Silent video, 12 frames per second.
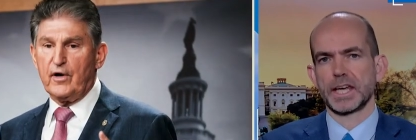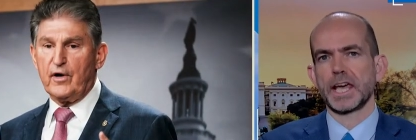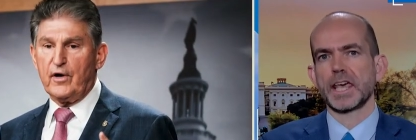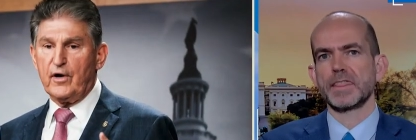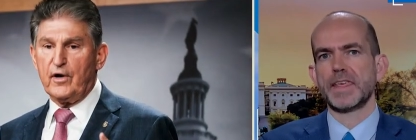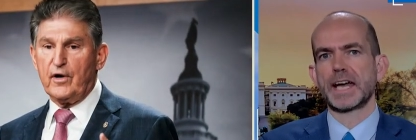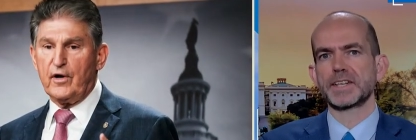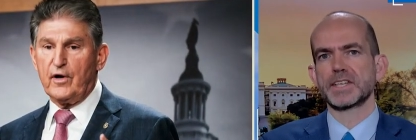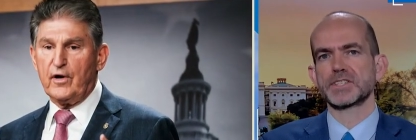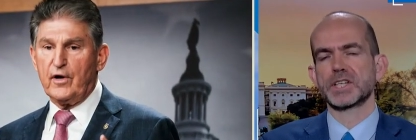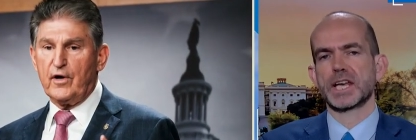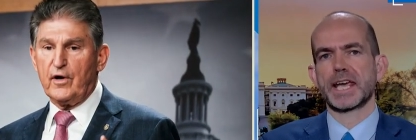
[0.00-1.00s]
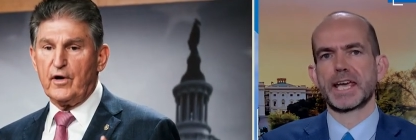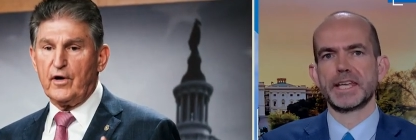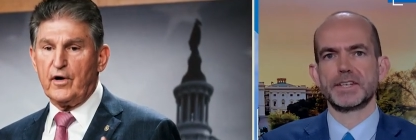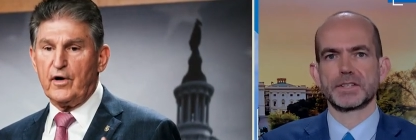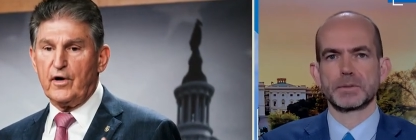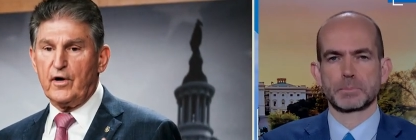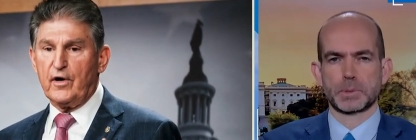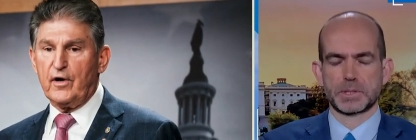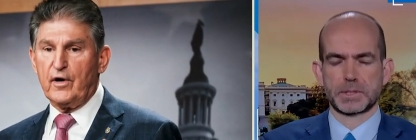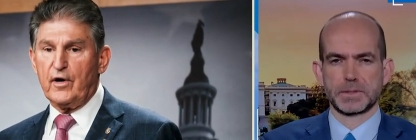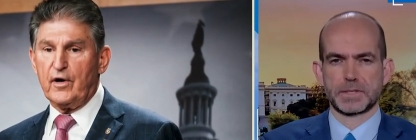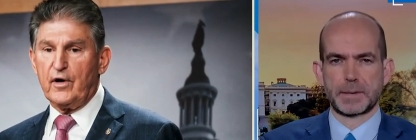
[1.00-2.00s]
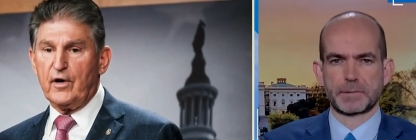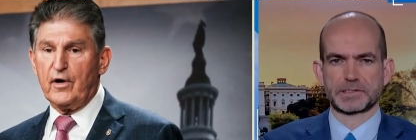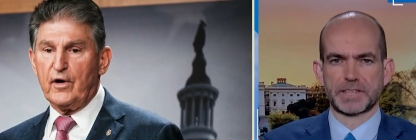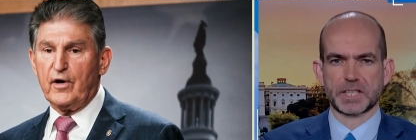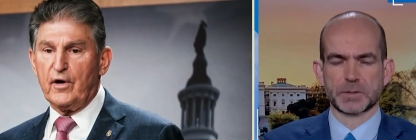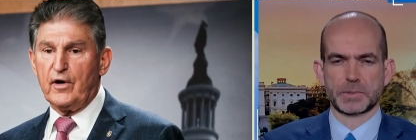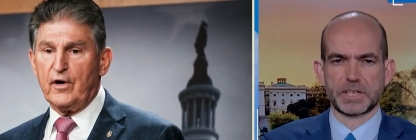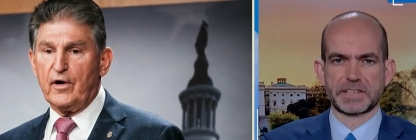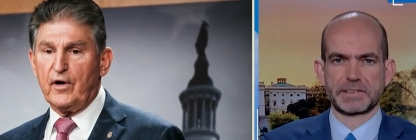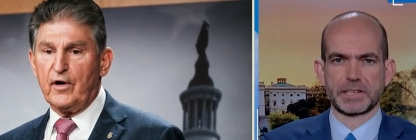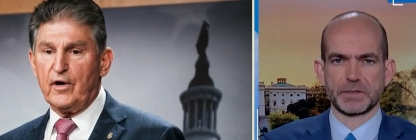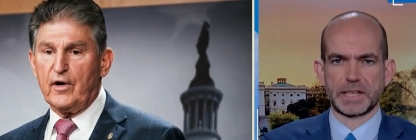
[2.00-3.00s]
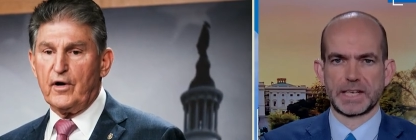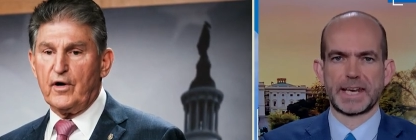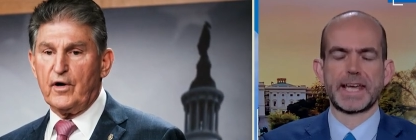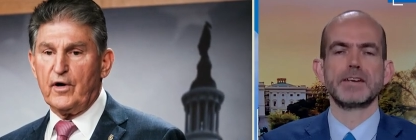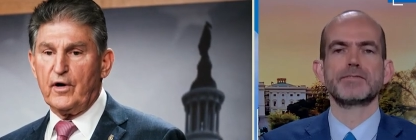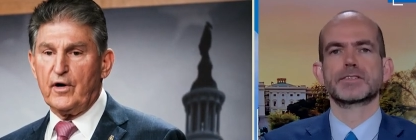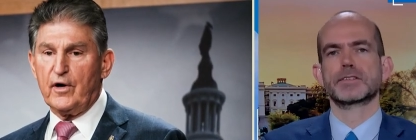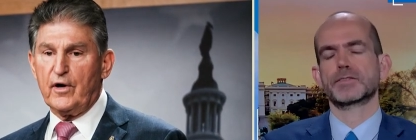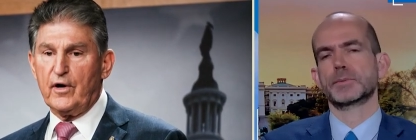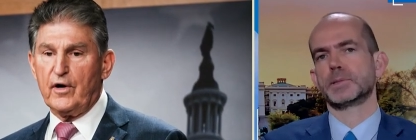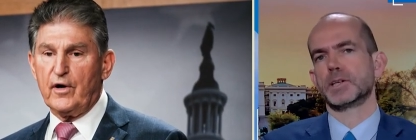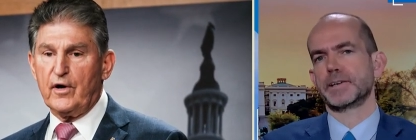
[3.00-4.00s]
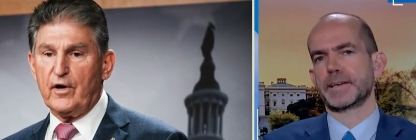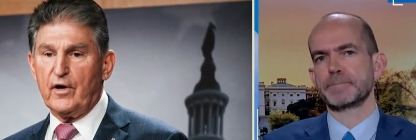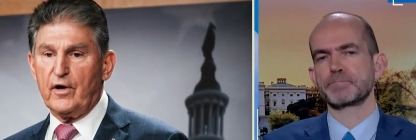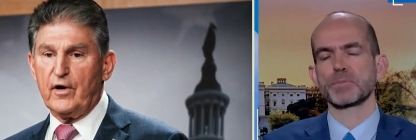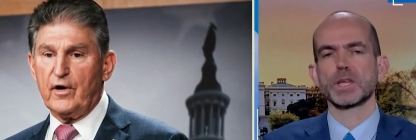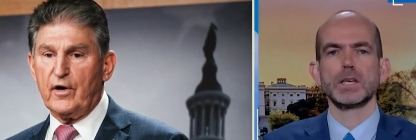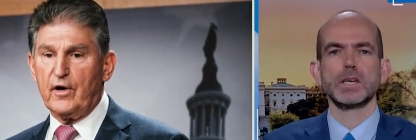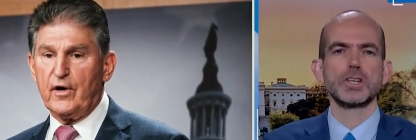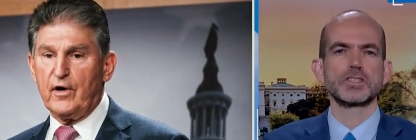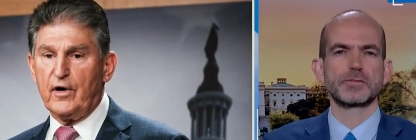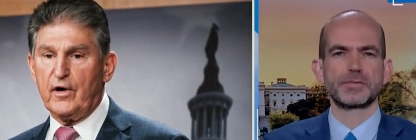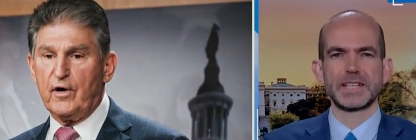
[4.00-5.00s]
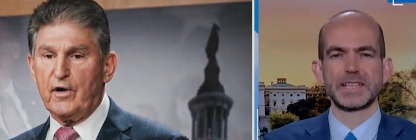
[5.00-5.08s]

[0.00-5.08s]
Speaker 1: That has led Democrats, particularly on the left of the party, to feel